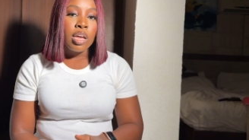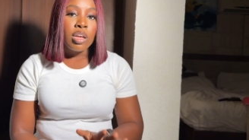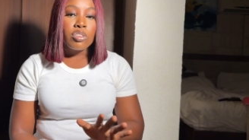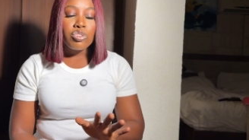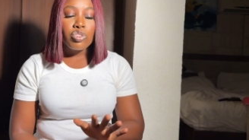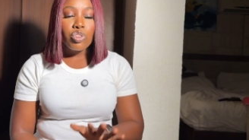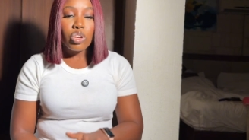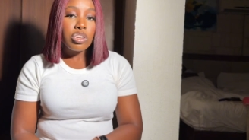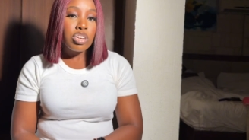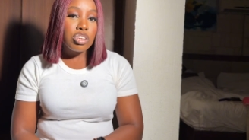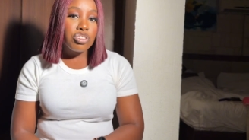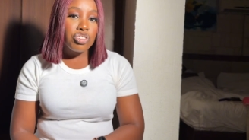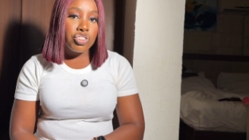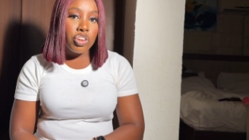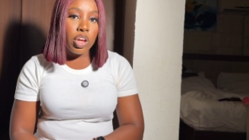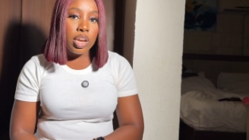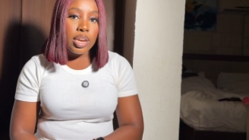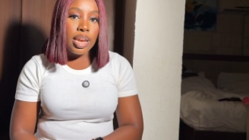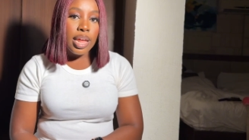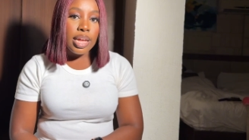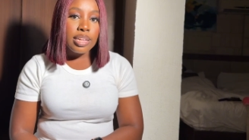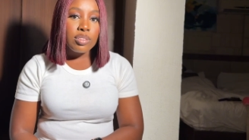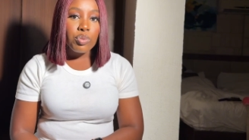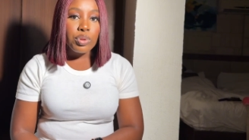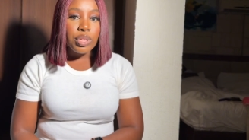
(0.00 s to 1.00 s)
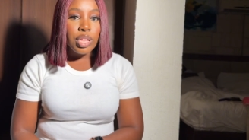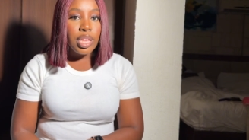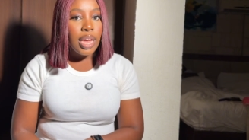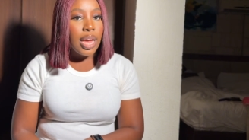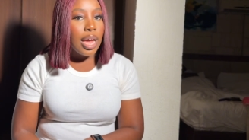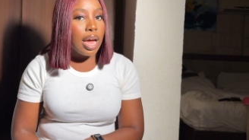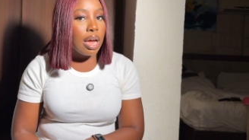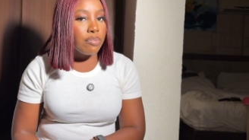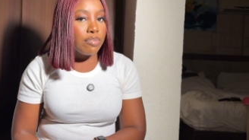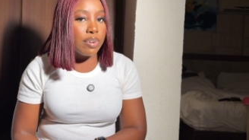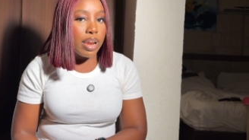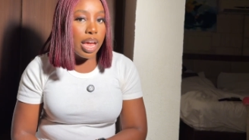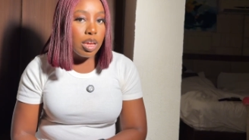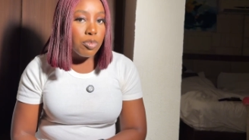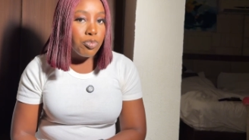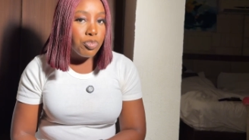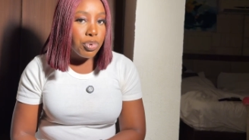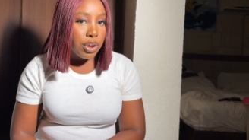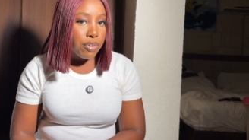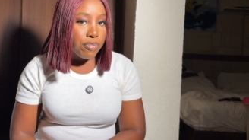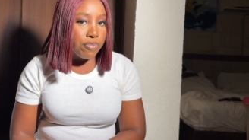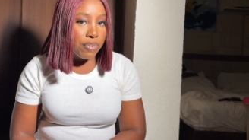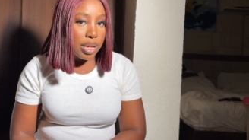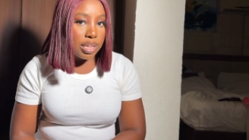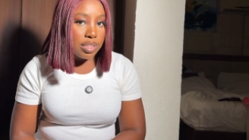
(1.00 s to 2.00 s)
So in the shortlets, we didn't have like
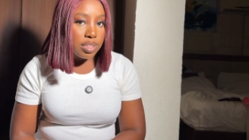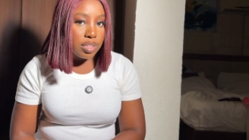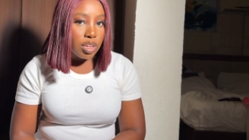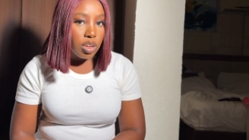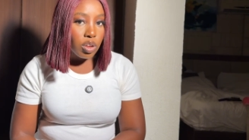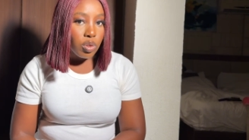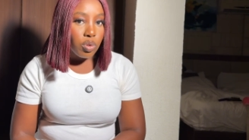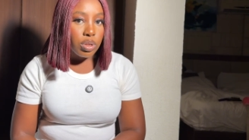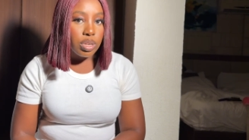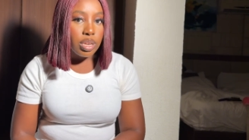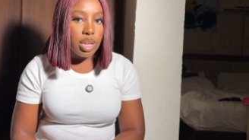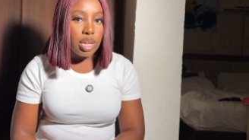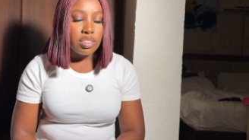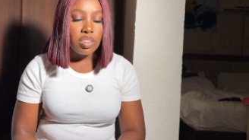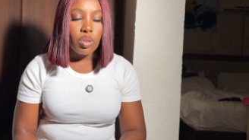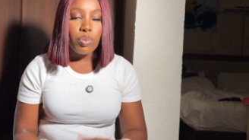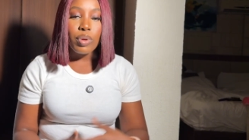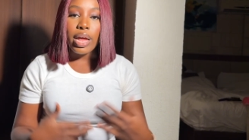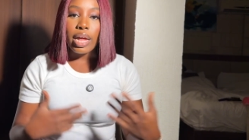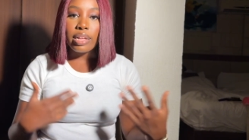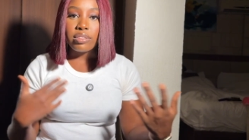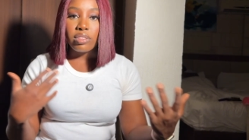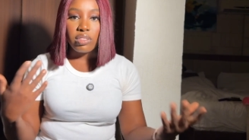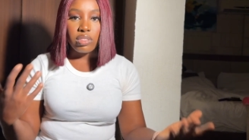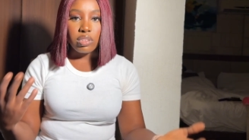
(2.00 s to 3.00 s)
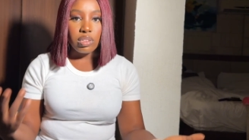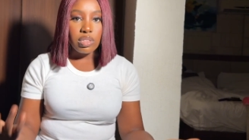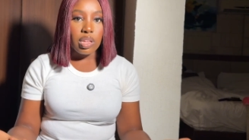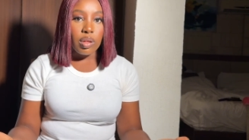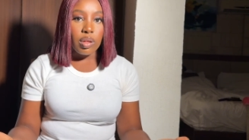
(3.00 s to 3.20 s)
breakfast included, so we had to sort